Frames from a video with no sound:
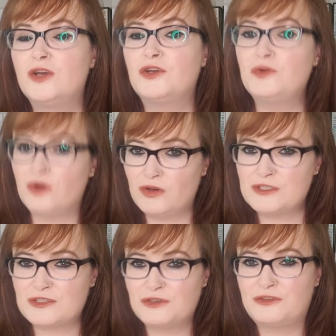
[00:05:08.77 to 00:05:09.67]
who
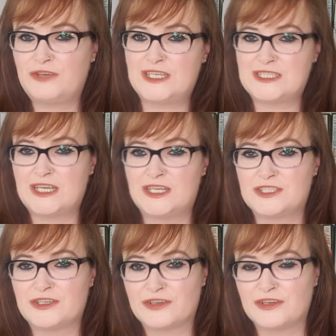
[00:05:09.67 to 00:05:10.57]
also fake date each
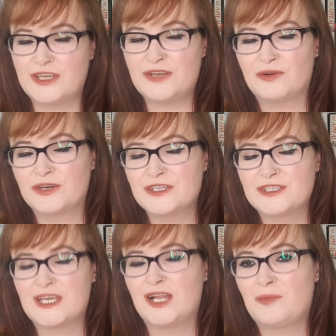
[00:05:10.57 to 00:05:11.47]
other in order
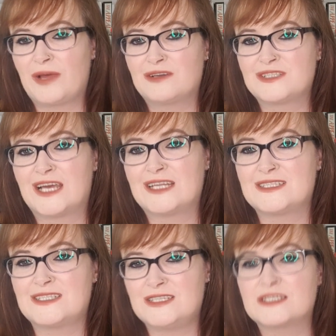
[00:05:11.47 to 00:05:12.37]
to help out
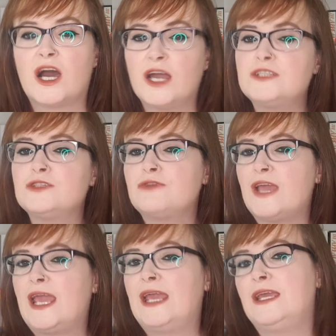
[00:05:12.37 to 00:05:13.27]
Tansy's kind of
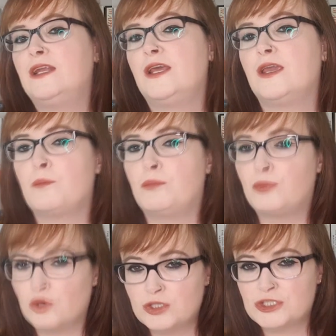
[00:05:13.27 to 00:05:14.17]
ailing
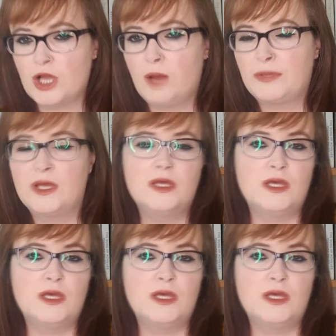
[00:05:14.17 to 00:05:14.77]
bookshop